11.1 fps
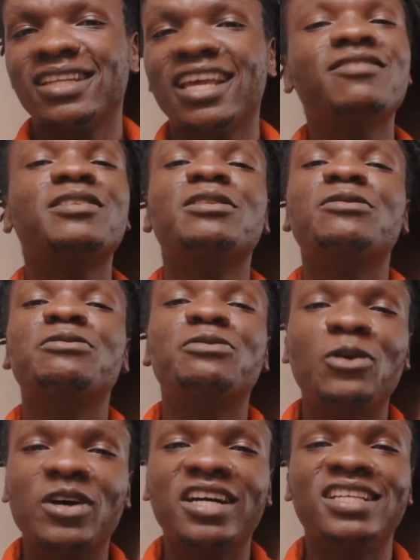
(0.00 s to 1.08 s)
Even the
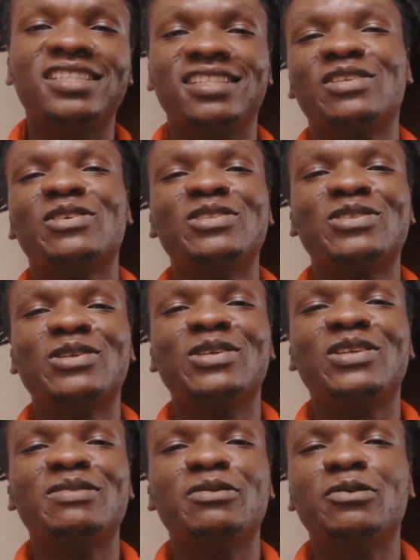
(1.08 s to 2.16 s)
focus is controlled
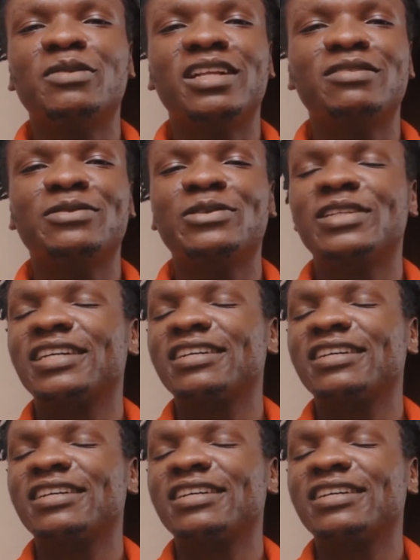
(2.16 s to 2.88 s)
on the mobile phone.